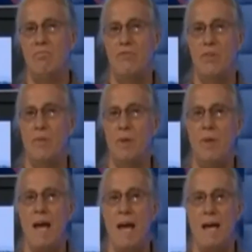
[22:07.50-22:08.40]
from the
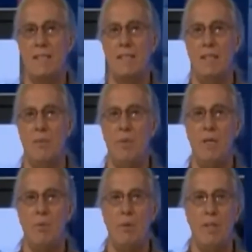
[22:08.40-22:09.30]
past and a
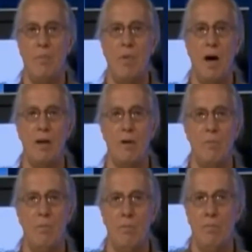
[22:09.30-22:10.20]
people that
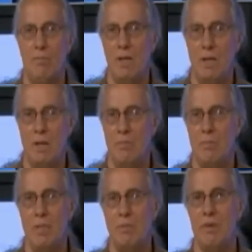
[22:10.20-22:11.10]
modern
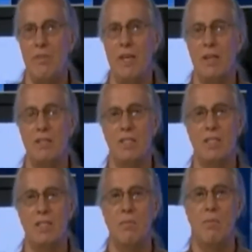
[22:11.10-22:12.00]
people think is
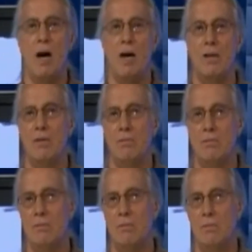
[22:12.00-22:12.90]
just a modern
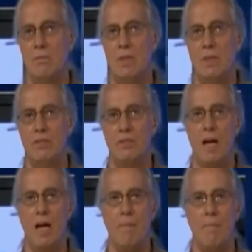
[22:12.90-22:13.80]

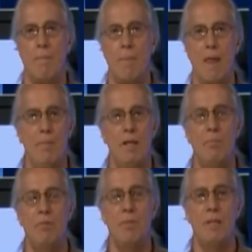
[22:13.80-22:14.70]
tribe. I mean, a
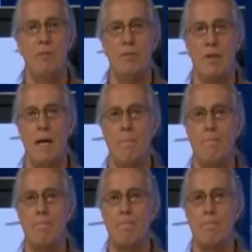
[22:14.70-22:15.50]
primitive tribe.